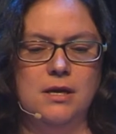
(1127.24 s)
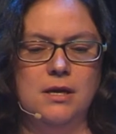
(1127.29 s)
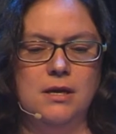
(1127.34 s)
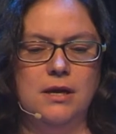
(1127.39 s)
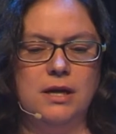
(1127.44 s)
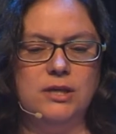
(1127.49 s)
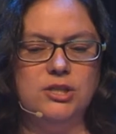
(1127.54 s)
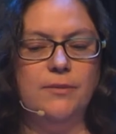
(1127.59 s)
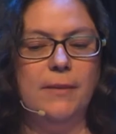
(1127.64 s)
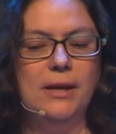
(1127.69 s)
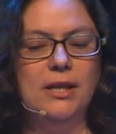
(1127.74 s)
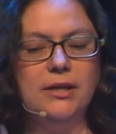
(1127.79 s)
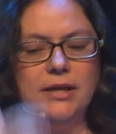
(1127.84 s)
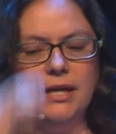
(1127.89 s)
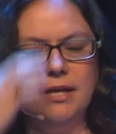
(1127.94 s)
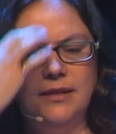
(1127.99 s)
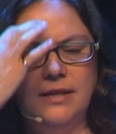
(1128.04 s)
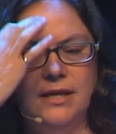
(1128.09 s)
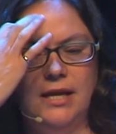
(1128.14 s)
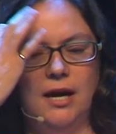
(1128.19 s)
And so by looking
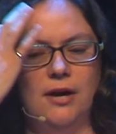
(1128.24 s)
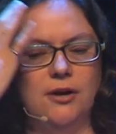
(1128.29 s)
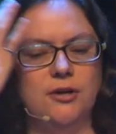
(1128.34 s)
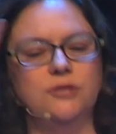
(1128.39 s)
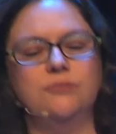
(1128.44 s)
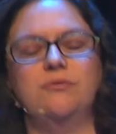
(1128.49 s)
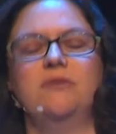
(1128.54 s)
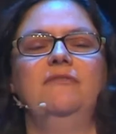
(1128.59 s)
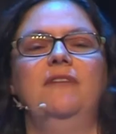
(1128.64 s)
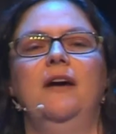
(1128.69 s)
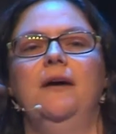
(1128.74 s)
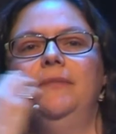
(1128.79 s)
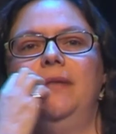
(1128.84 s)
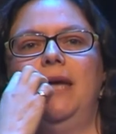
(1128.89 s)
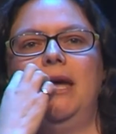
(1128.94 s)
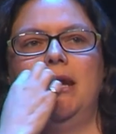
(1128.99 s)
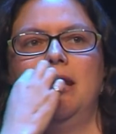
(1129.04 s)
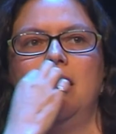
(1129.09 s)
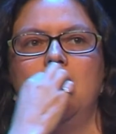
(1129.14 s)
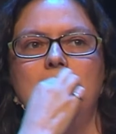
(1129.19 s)
in the errors, we found
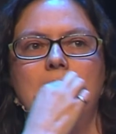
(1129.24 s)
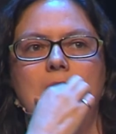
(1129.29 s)
that